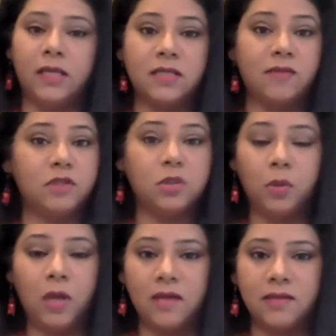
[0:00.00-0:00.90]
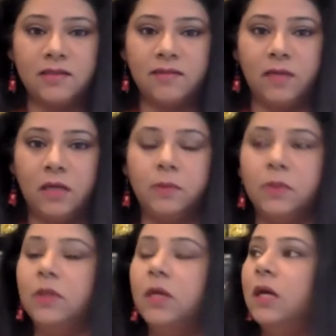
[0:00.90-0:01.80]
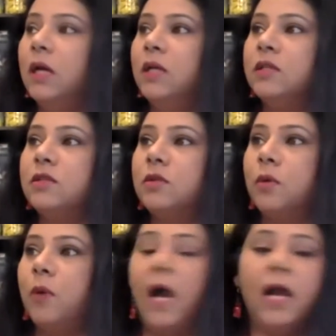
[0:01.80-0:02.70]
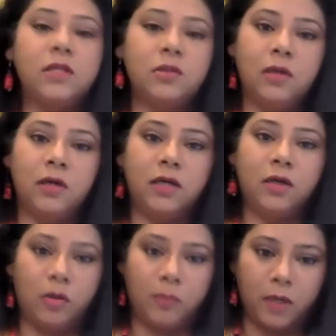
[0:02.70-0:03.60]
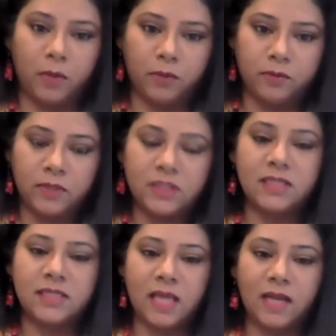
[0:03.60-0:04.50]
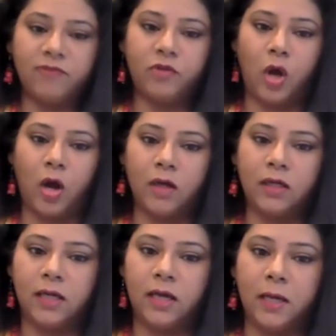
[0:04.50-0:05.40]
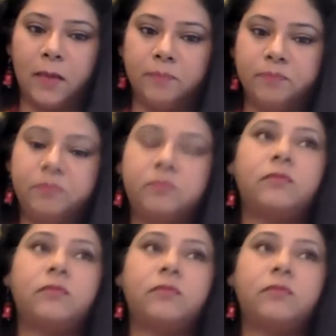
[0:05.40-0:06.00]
things. There was no classes available. So I had to learn it on my own. It's a self taught um,